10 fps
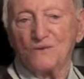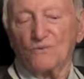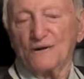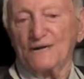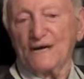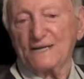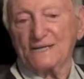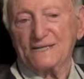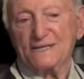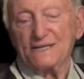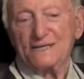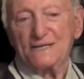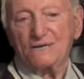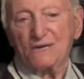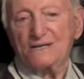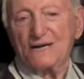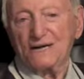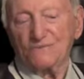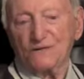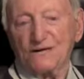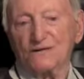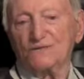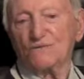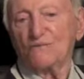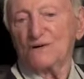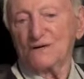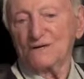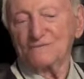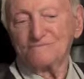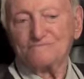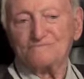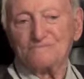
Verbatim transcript: one night, one night we got into a barn